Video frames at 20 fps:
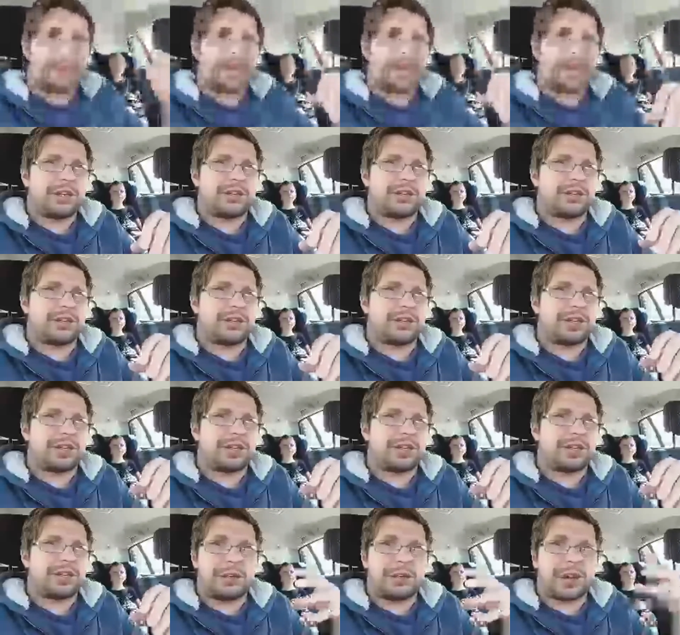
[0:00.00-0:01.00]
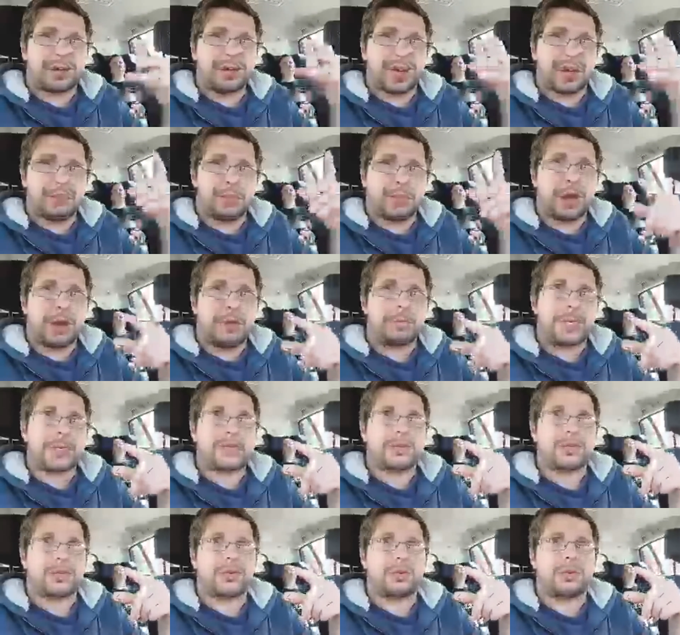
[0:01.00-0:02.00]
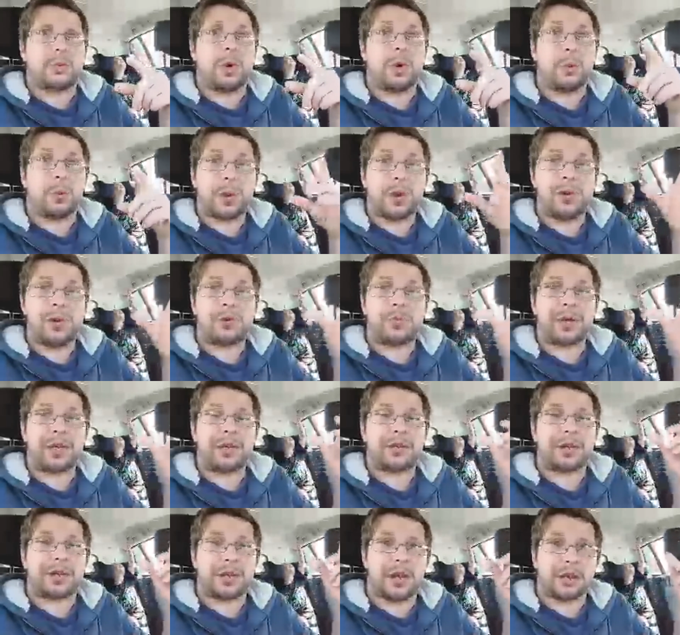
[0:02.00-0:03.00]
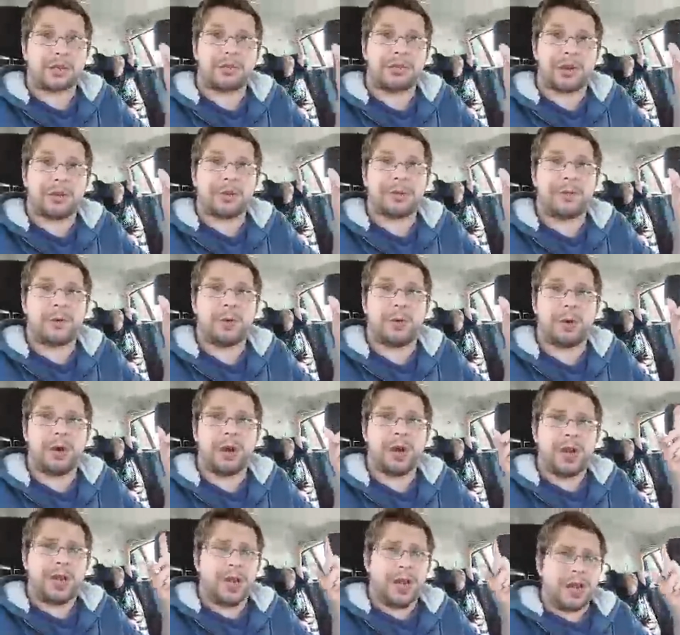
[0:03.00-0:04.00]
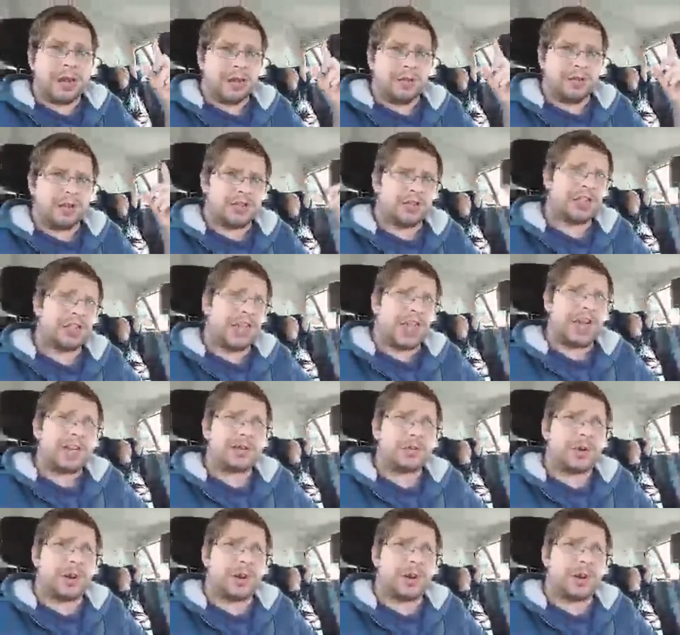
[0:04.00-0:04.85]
system, which I'm going to be able to plumb into what will be the guttering for the shed when I